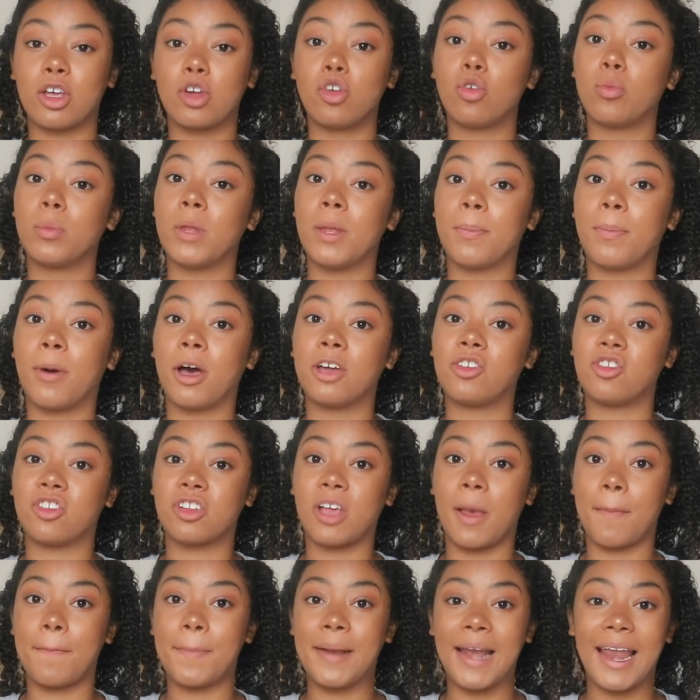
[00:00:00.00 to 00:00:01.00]
I normally buy
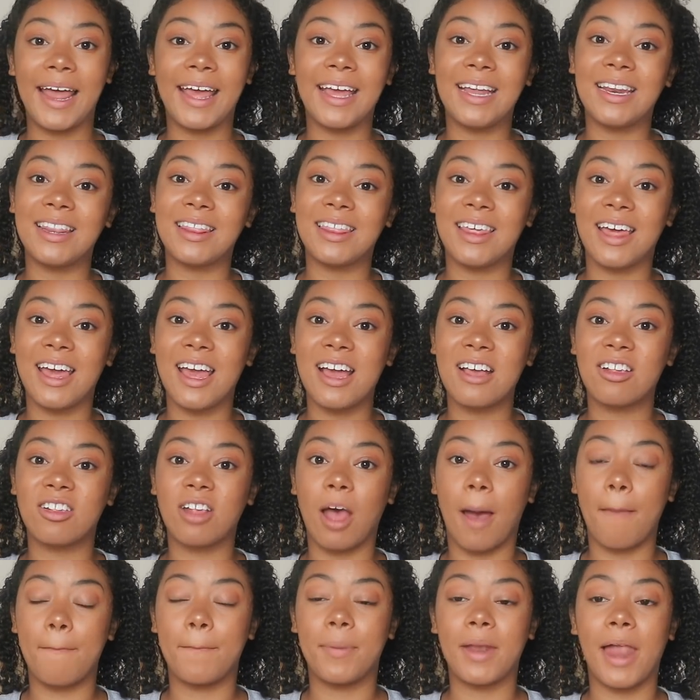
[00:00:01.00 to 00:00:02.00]
just like plain things,
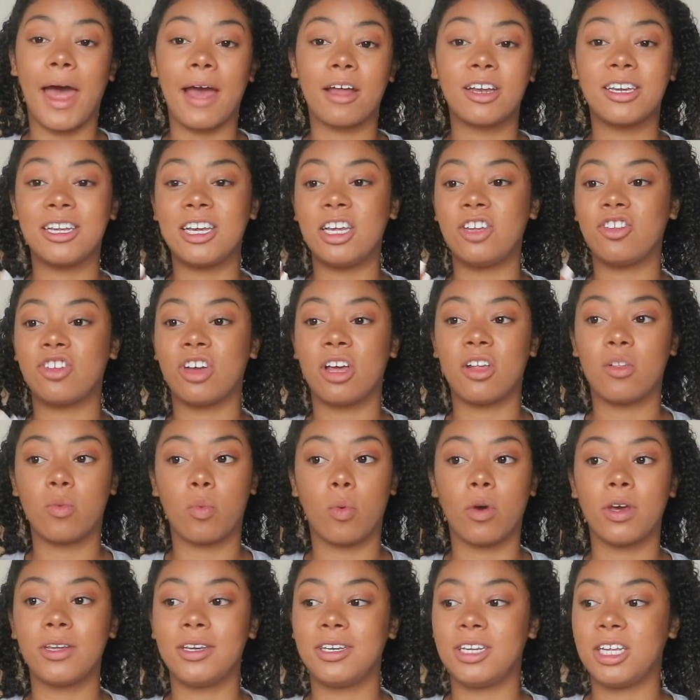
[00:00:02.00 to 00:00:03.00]
like black t-shirts,
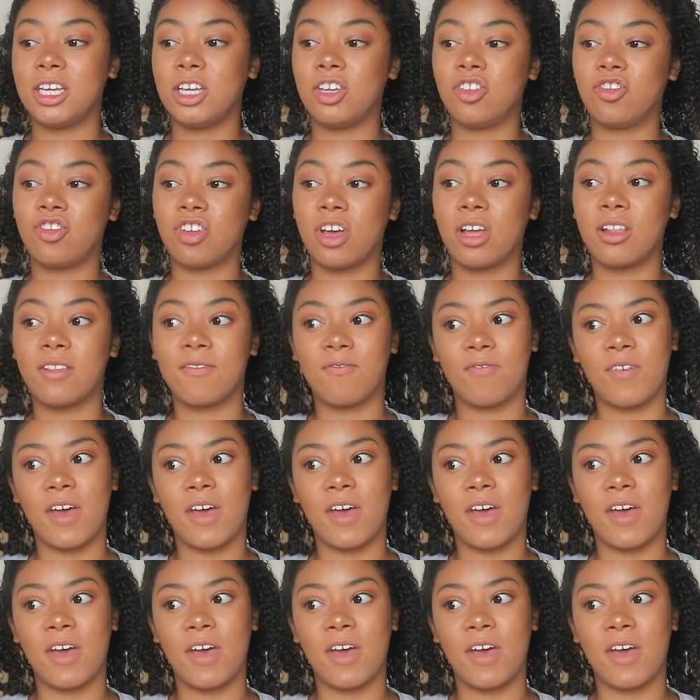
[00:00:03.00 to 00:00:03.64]
white t-shirts,